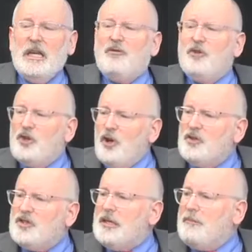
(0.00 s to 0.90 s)
if you
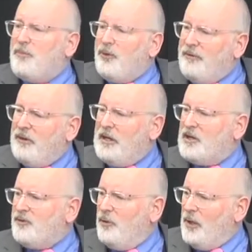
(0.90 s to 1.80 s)
don't see
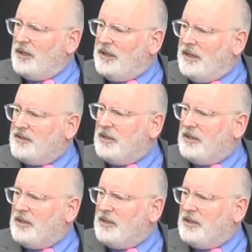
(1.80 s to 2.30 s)
privilege for what it is,